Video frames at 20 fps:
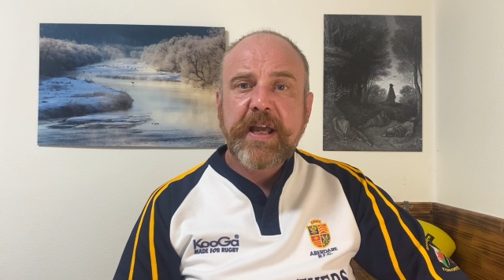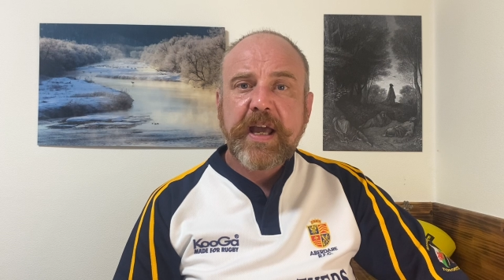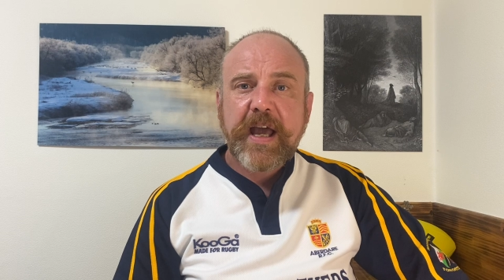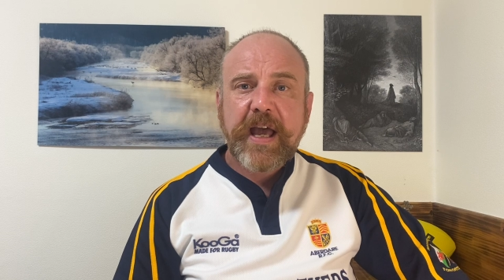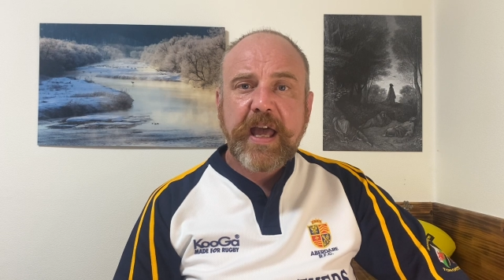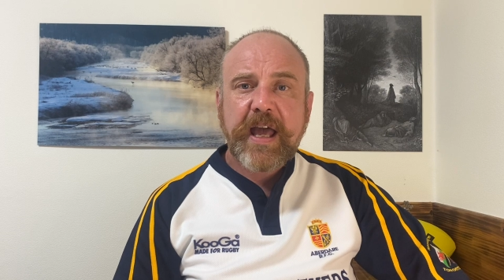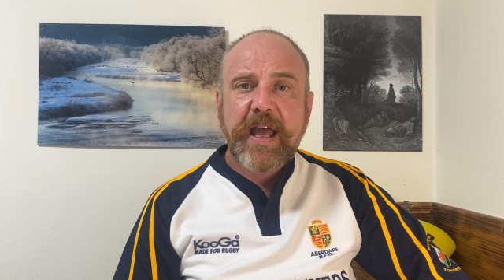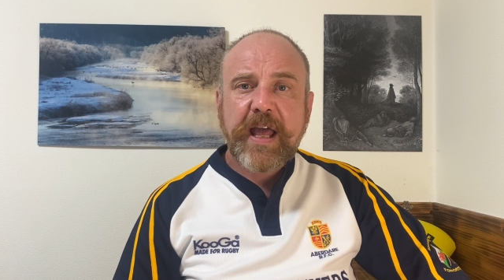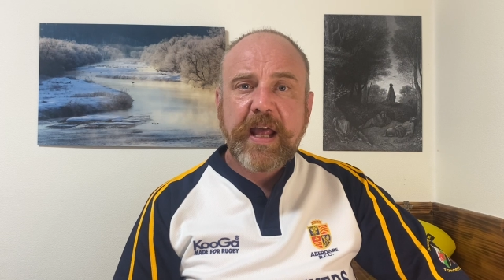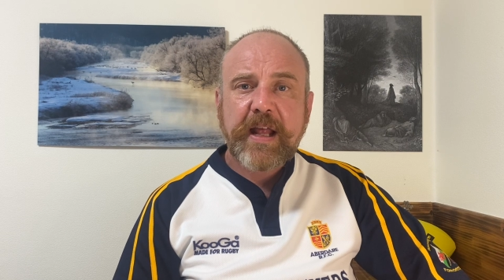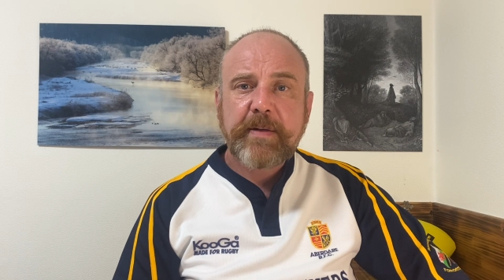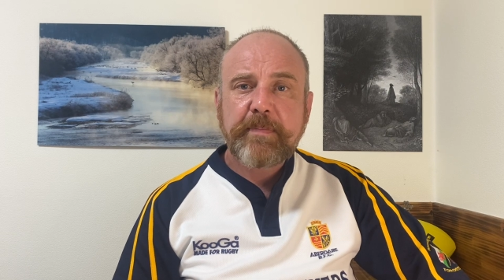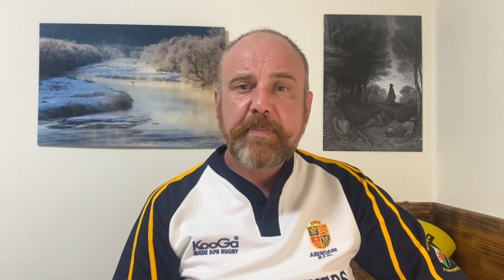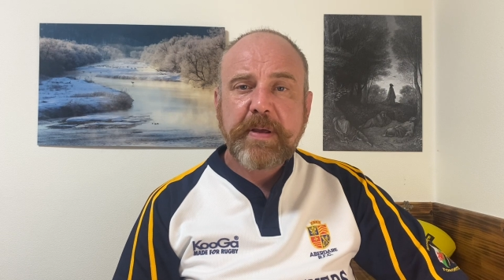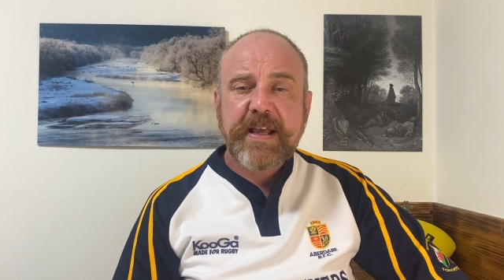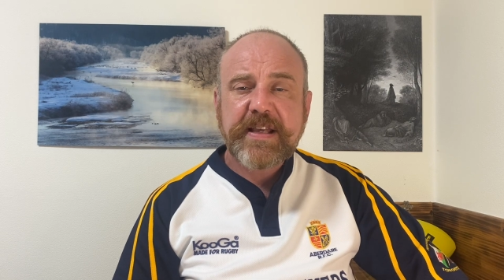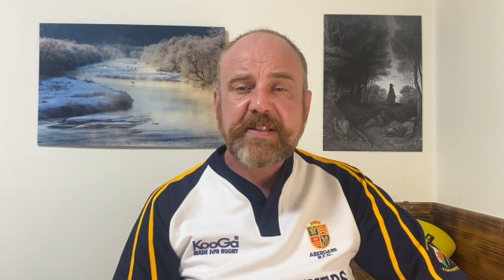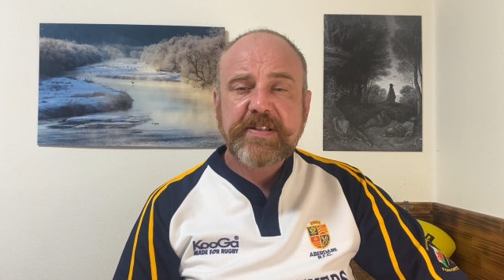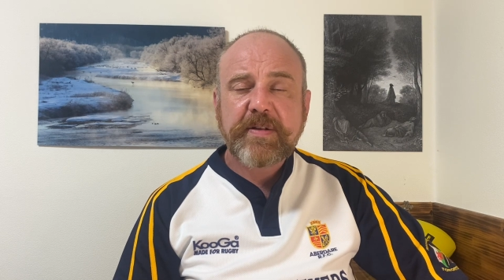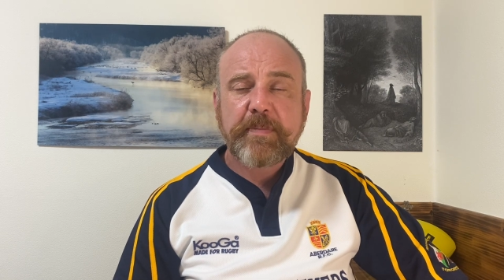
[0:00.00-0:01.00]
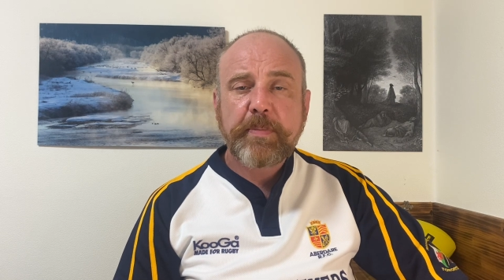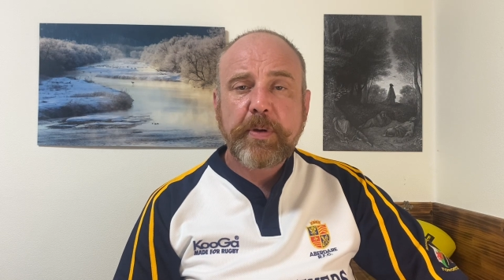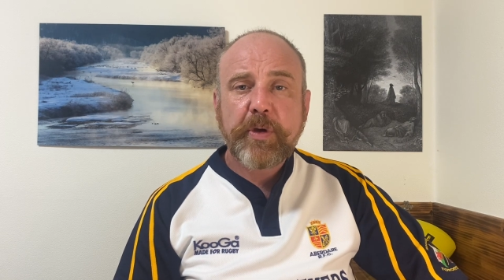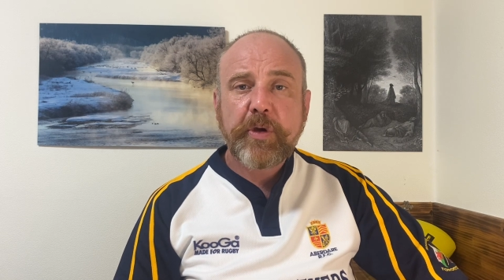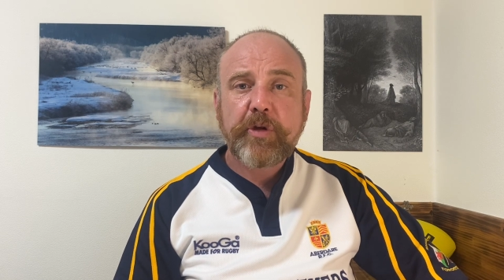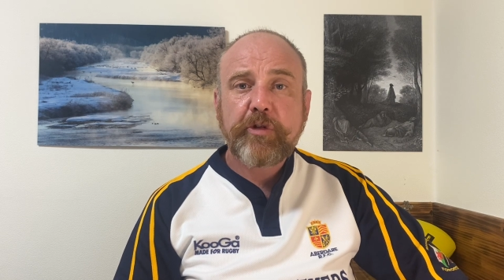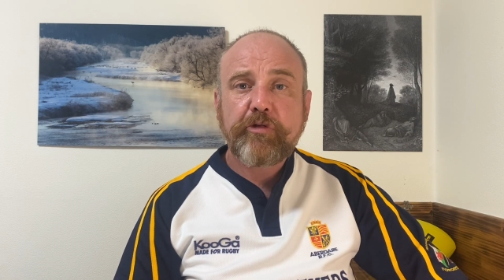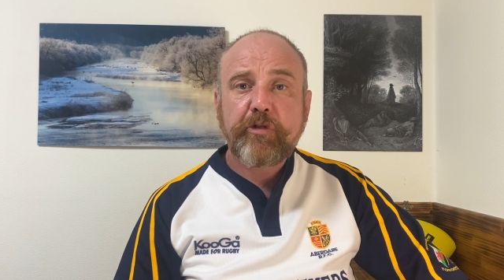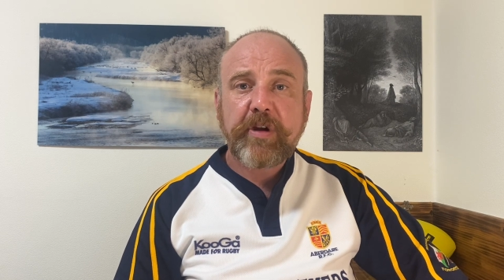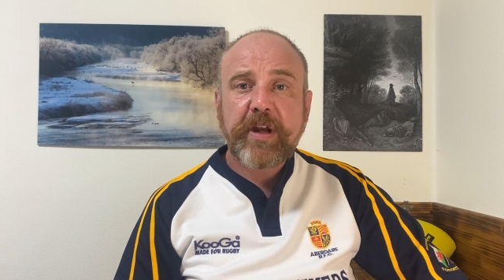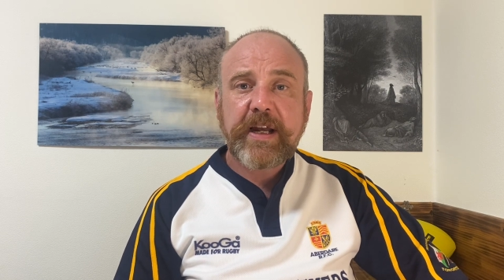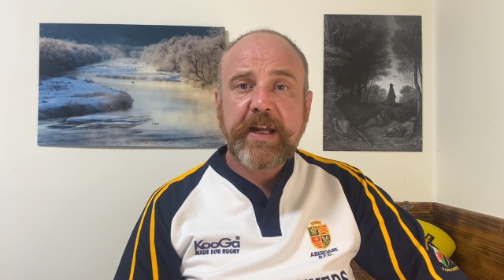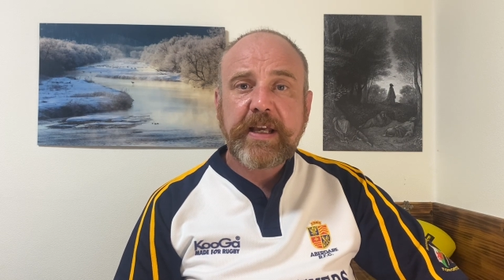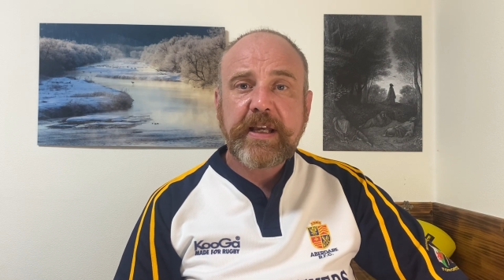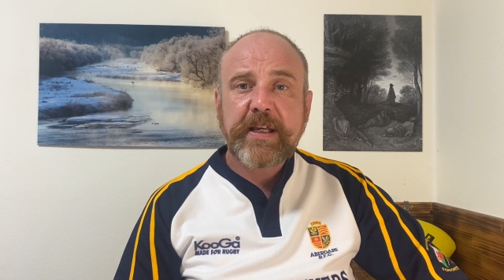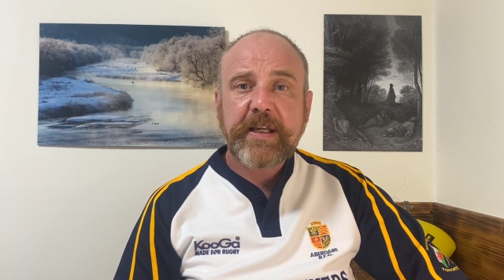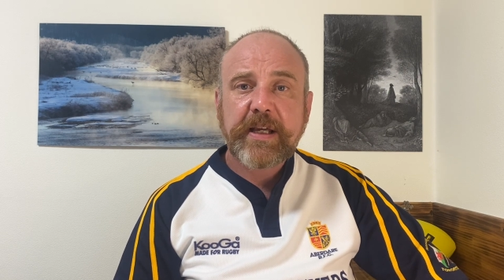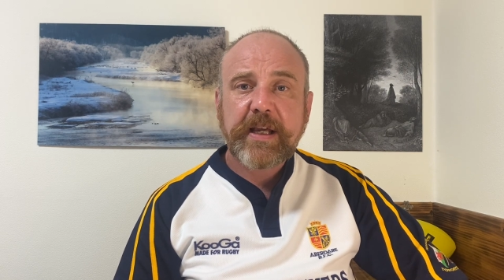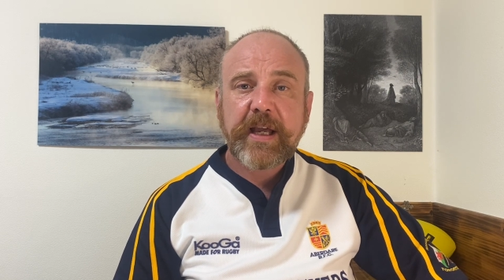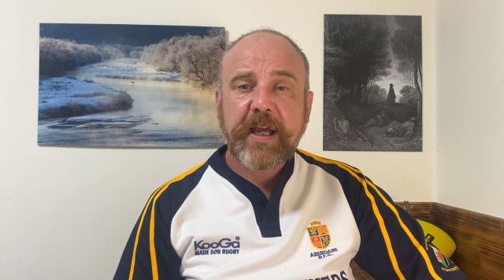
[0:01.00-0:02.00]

and pace to burn, really.